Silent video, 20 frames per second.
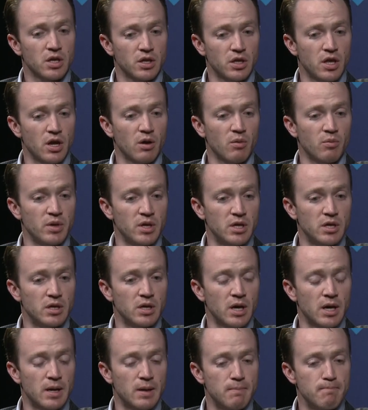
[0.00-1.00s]
there'll be
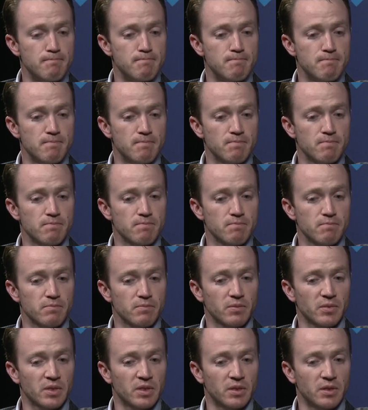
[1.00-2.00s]
um,
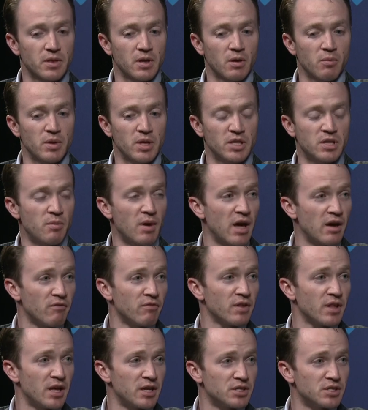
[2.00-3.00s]
there'll be a demand
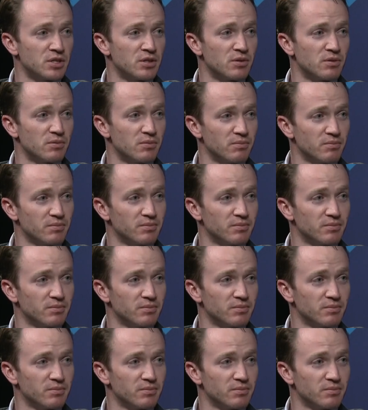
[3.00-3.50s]
for that too.